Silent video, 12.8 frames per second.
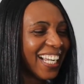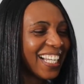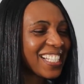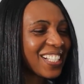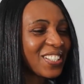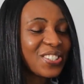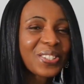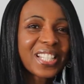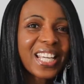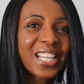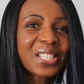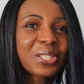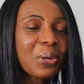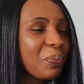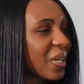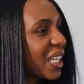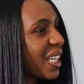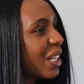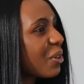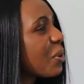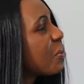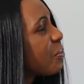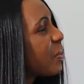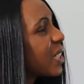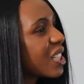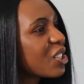So today's topic, we
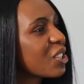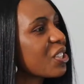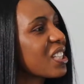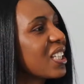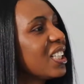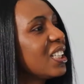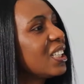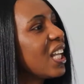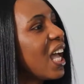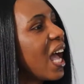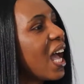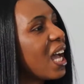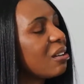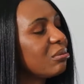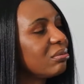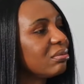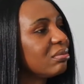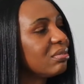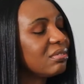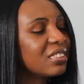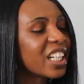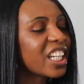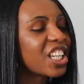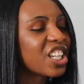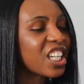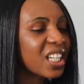will be discussing
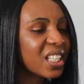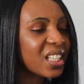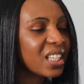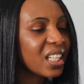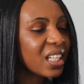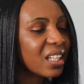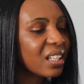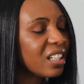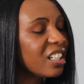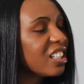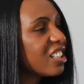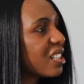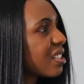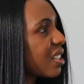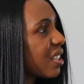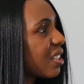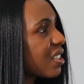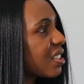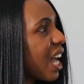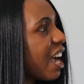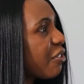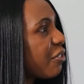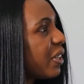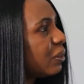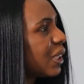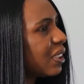kidney disease. I
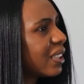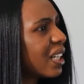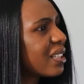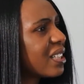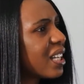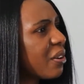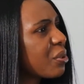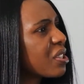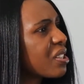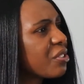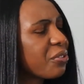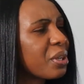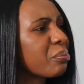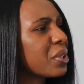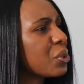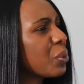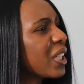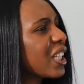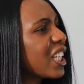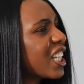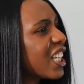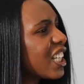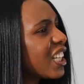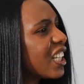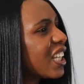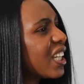found out that there is difference between
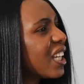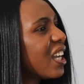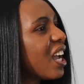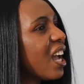kidney